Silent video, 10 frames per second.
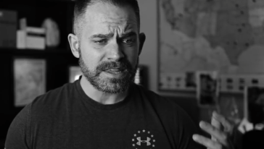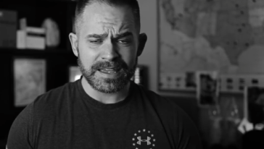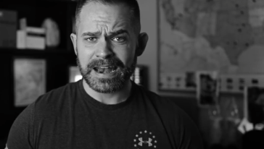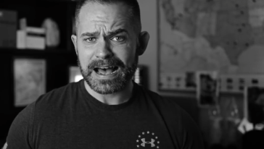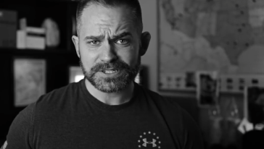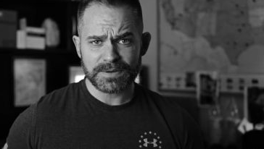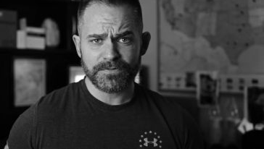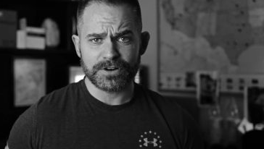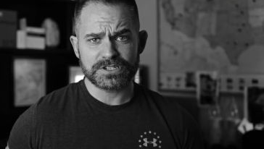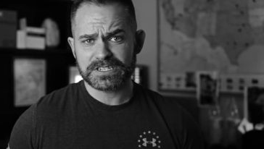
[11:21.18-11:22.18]
and ask them
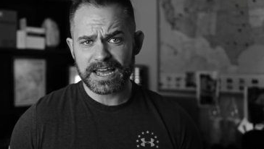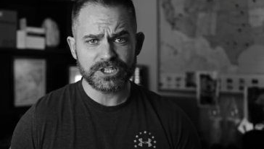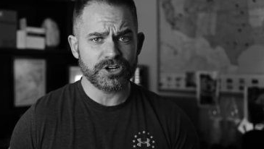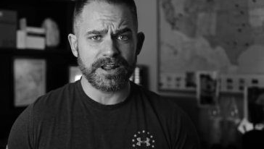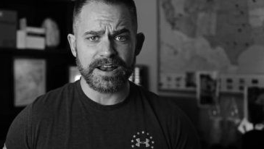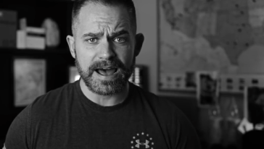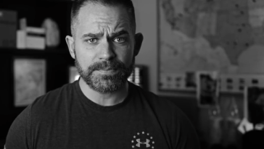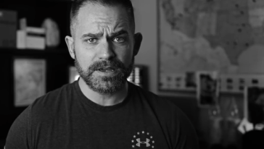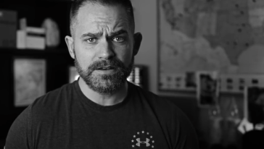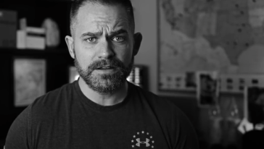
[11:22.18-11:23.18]
for a sketch on a
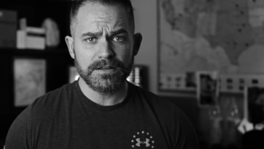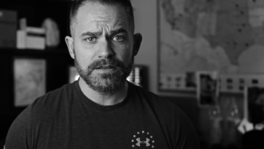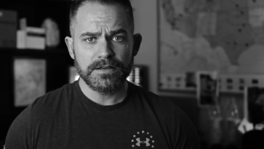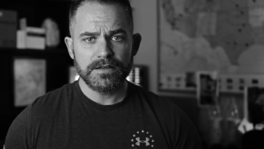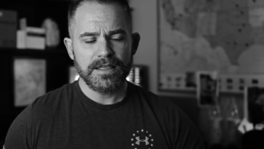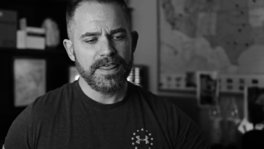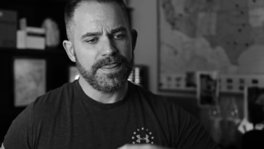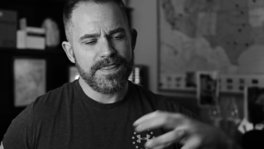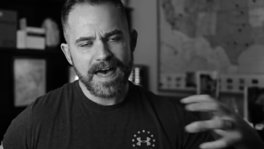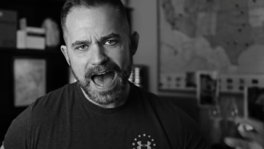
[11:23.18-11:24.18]
napkin,
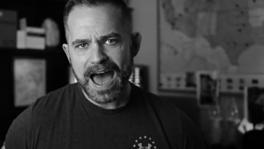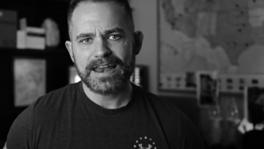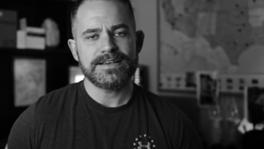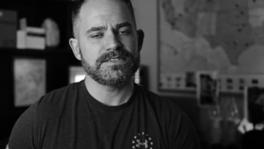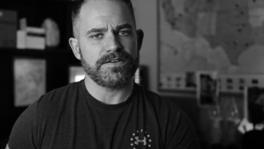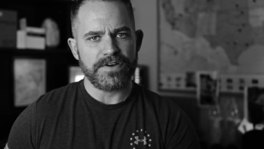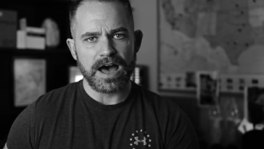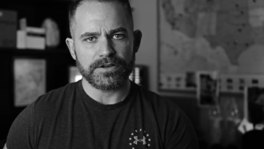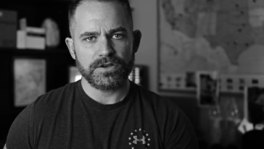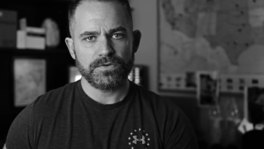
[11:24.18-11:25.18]
that is the
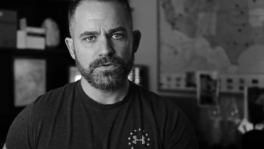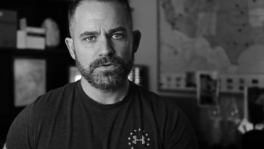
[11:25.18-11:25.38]
value.